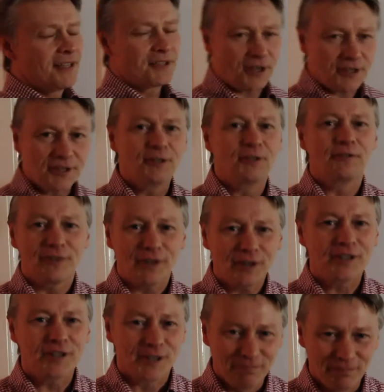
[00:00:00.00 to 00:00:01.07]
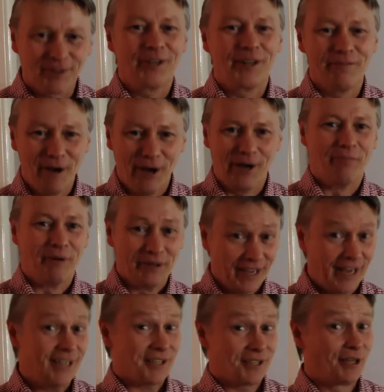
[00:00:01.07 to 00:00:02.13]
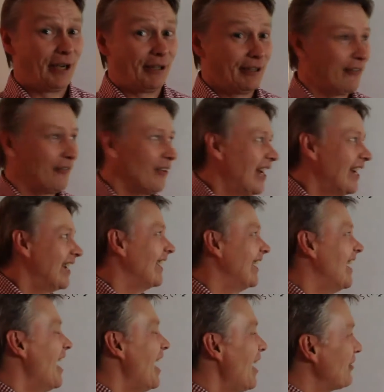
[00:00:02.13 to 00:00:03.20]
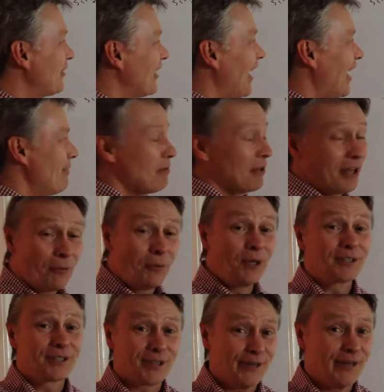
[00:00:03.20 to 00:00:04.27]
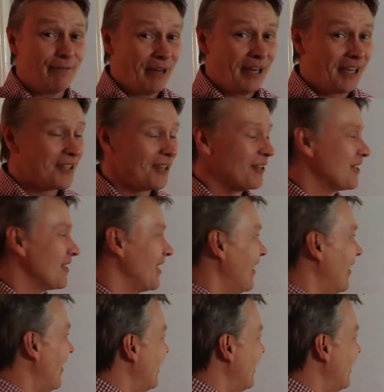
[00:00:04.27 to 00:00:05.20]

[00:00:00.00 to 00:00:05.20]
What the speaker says: Doesn't look very simple at the moment, that's the only thing. Okay, but it will do in a minute or two.